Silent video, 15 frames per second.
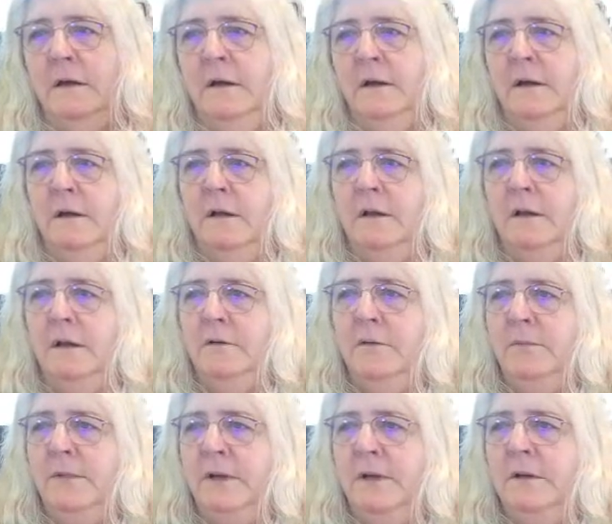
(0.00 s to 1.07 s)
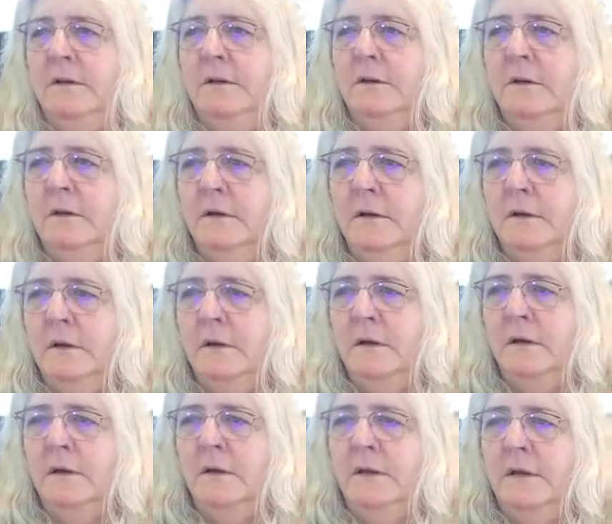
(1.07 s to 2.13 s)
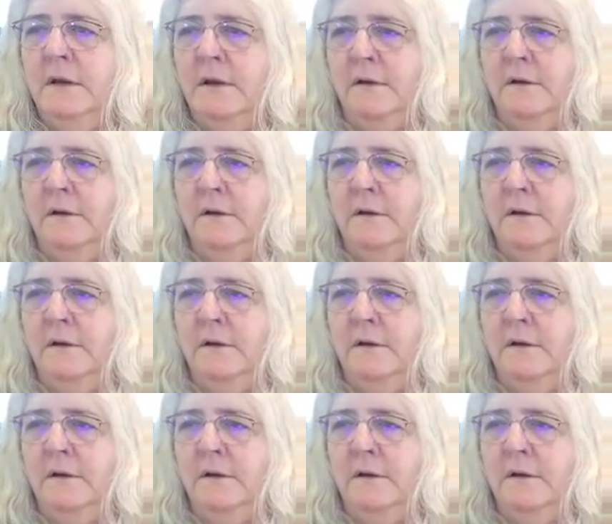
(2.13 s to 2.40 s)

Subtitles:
a little bit. There.